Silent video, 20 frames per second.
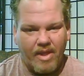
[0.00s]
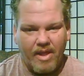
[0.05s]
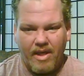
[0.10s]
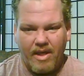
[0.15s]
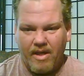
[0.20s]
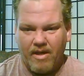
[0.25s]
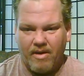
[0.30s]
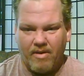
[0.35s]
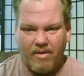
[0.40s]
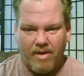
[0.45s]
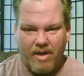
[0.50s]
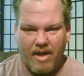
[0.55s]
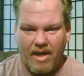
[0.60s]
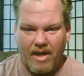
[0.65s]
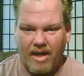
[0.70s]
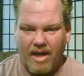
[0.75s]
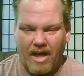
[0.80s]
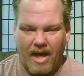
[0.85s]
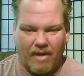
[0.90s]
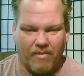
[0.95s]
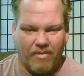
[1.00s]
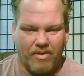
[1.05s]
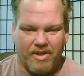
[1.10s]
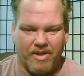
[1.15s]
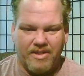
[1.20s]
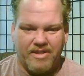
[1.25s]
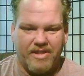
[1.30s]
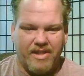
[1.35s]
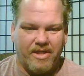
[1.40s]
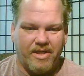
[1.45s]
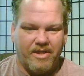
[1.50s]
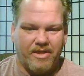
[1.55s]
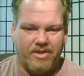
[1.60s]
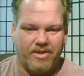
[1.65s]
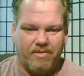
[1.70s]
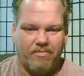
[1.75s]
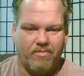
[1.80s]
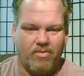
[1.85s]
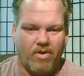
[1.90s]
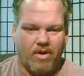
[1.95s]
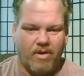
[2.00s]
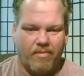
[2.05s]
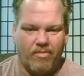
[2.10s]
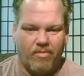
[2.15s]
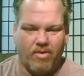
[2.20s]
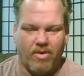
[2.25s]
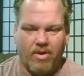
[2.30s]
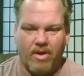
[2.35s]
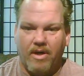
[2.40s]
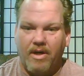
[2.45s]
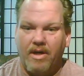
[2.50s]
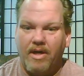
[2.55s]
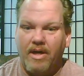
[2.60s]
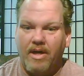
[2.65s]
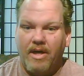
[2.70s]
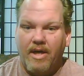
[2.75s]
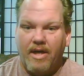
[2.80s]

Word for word: you know I will continue to do more and more